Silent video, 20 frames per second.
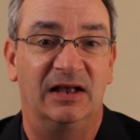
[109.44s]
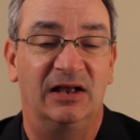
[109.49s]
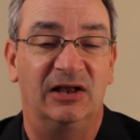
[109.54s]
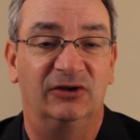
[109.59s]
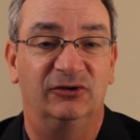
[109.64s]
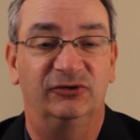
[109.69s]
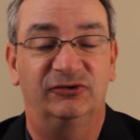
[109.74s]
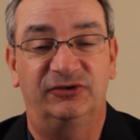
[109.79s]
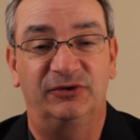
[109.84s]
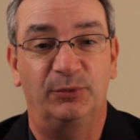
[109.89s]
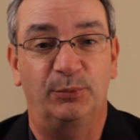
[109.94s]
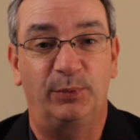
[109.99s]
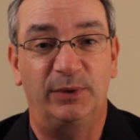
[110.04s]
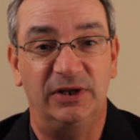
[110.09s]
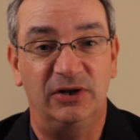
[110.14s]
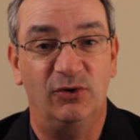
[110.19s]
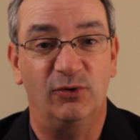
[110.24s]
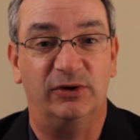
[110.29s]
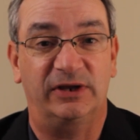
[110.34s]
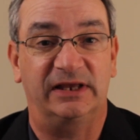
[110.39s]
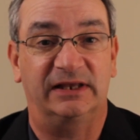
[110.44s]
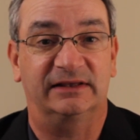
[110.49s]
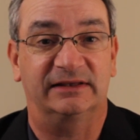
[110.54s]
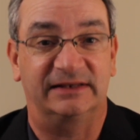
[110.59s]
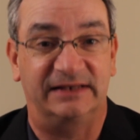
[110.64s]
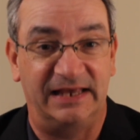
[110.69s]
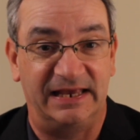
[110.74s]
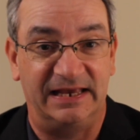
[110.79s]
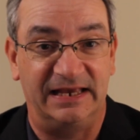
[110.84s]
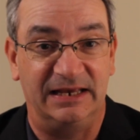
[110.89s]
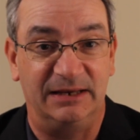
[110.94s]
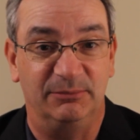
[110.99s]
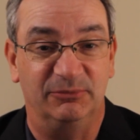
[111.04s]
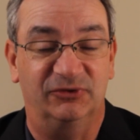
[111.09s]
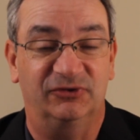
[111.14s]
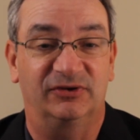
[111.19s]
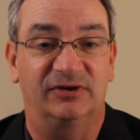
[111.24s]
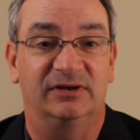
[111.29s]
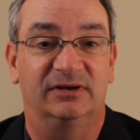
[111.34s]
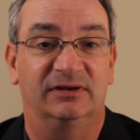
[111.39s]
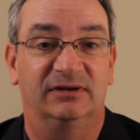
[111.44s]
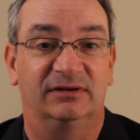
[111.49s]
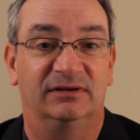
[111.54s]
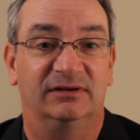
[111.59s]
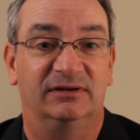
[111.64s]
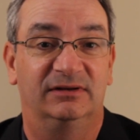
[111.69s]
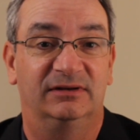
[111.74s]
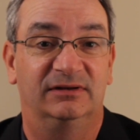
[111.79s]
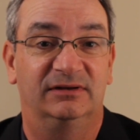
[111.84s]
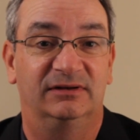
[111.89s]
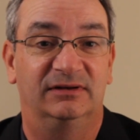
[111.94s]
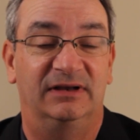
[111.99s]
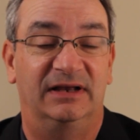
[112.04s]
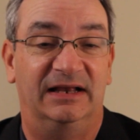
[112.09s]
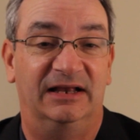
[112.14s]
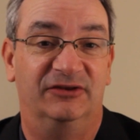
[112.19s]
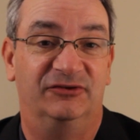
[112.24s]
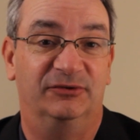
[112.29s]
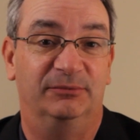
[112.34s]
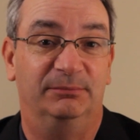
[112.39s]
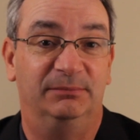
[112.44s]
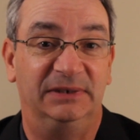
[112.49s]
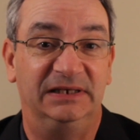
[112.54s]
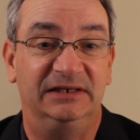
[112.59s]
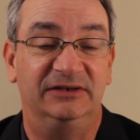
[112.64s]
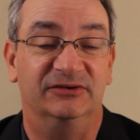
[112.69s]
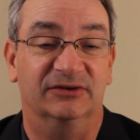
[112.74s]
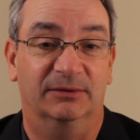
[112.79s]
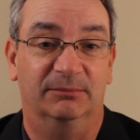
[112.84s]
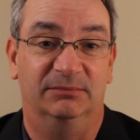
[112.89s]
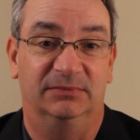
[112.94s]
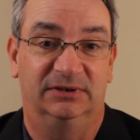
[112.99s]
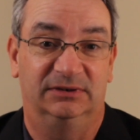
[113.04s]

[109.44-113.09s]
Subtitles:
You see, we look at games as a medium.